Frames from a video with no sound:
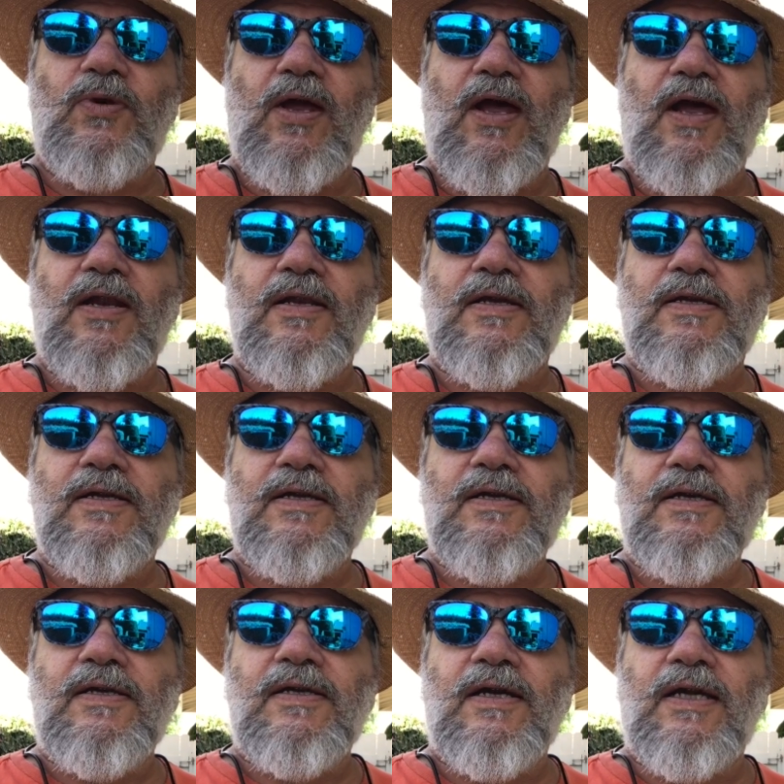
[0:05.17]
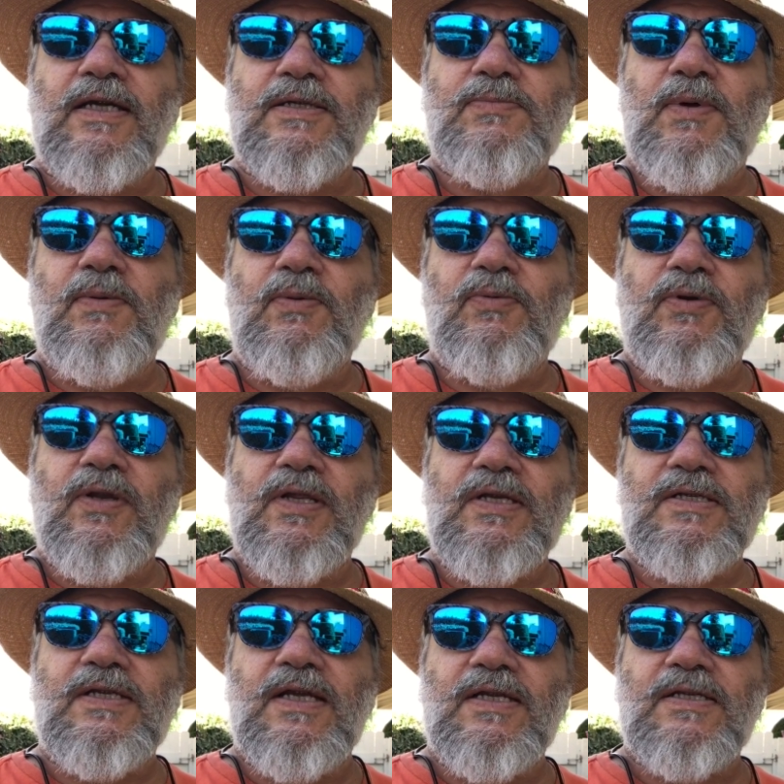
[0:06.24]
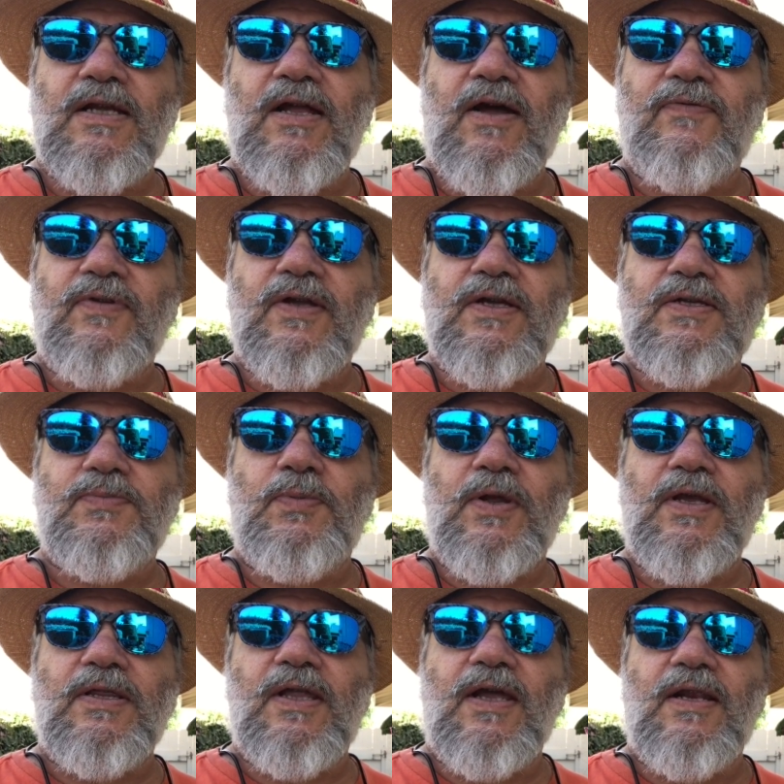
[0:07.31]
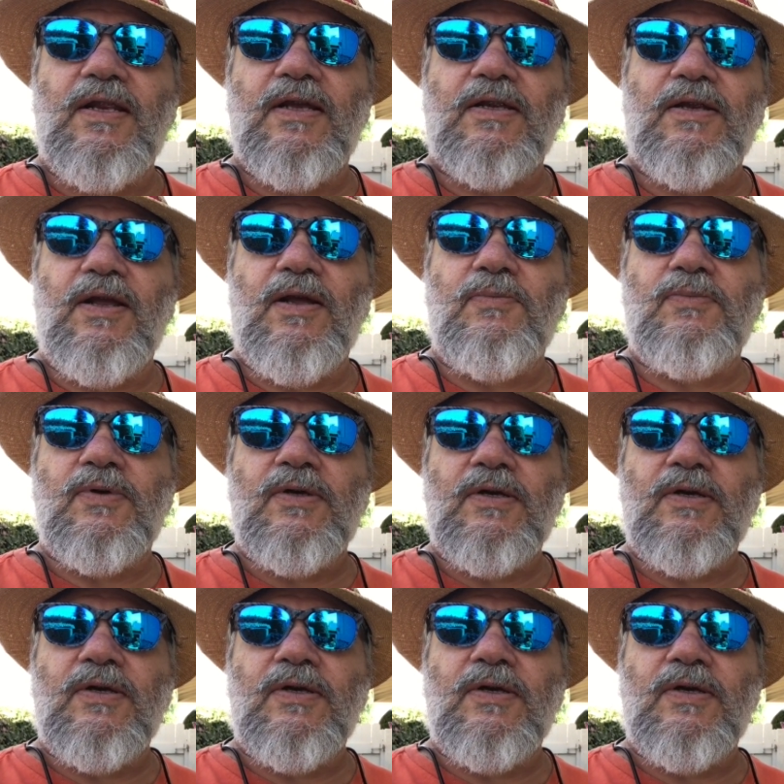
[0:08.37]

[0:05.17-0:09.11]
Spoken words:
Dad. I guess maybe one of these days I'll have to explain that nickname.